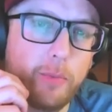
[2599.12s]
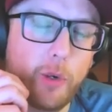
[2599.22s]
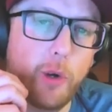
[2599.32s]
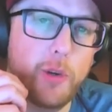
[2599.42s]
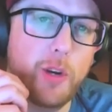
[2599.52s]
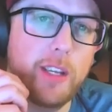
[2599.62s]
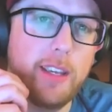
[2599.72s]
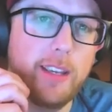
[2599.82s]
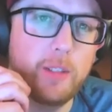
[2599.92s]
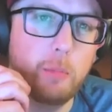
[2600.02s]
or
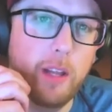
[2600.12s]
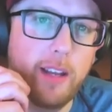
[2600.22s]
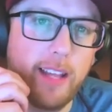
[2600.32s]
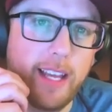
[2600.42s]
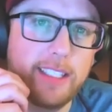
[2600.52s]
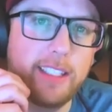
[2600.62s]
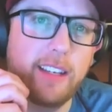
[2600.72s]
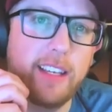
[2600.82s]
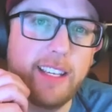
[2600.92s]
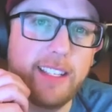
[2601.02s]
drinking his blood, like
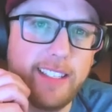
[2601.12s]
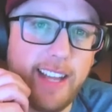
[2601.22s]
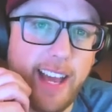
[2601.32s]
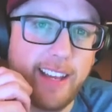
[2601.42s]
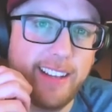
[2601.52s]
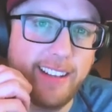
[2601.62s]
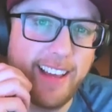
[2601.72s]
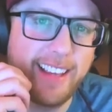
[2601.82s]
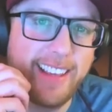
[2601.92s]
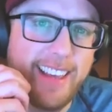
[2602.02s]
sucking his neck and
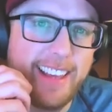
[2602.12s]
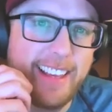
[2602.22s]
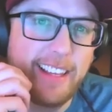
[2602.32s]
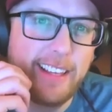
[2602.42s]
like right.